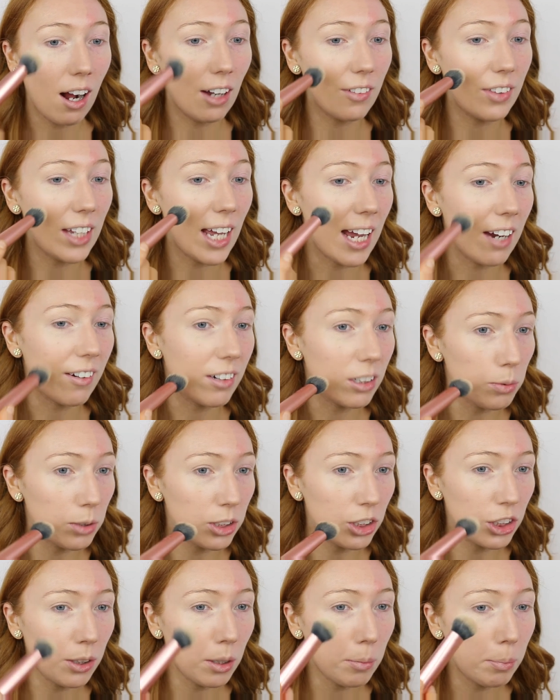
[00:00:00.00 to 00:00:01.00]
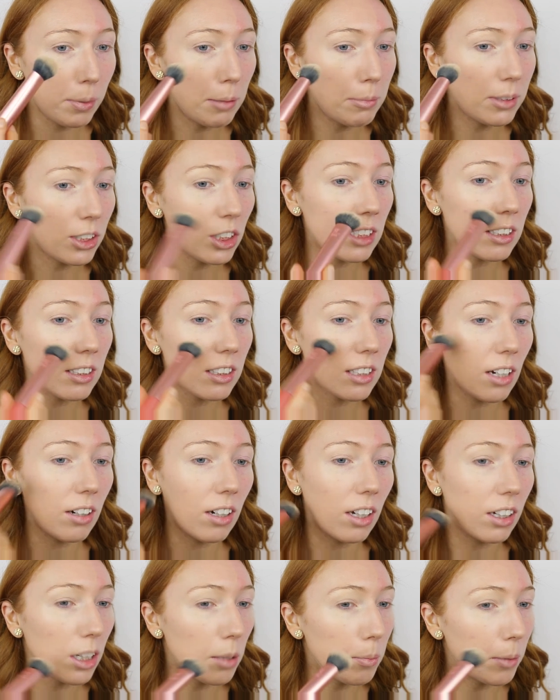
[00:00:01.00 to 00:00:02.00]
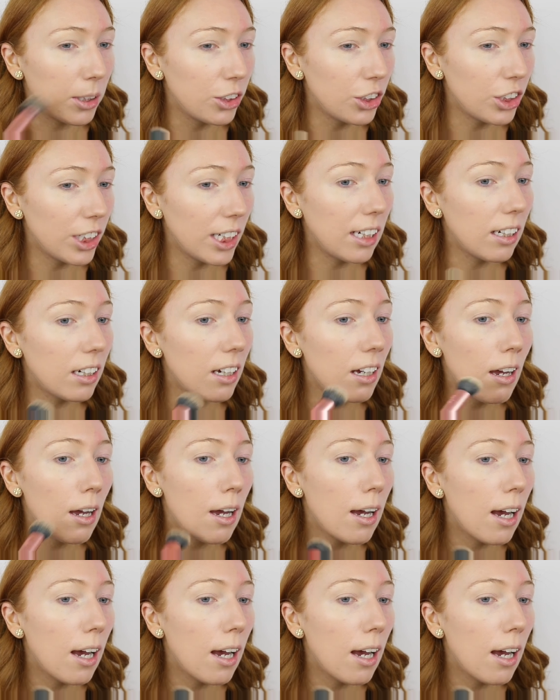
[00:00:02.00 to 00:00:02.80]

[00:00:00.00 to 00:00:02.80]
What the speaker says: on the areas where I do have blemishes, so like on my cheek,